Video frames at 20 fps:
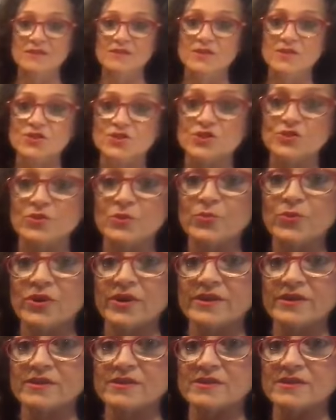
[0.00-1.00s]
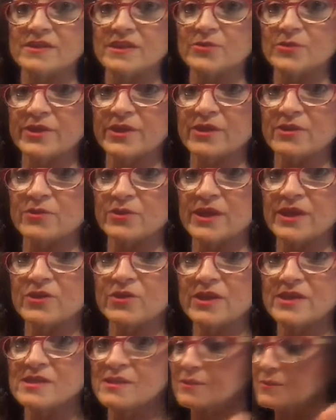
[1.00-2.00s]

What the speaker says: Show the product. There we go. Can you guys